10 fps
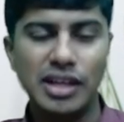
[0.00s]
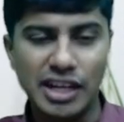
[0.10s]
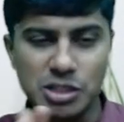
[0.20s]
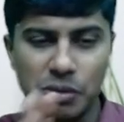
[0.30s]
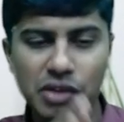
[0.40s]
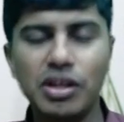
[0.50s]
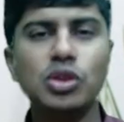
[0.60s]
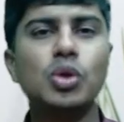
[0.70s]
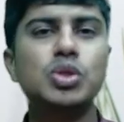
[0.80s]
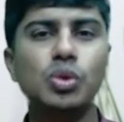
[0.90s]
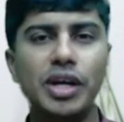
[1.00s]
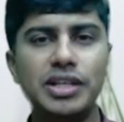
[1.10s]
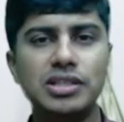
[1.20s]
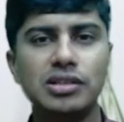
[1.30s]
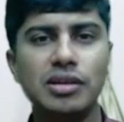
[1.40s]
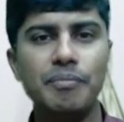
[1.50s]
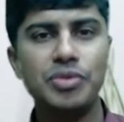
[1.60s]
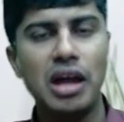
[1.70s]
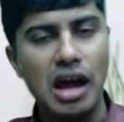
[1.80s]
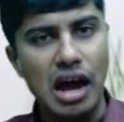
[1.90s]
It is between those two dates.
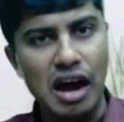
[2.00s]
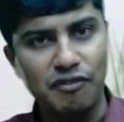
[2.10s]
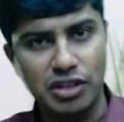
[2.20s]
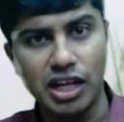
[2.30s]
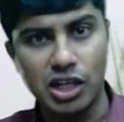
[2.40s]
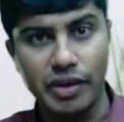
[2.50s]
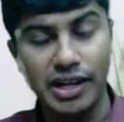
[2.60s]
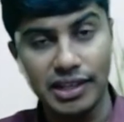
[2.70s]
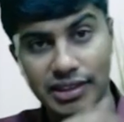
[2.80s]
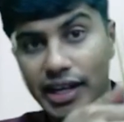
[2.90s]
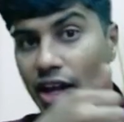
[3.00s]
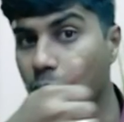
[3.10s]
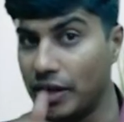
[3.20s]
After twenty-third, I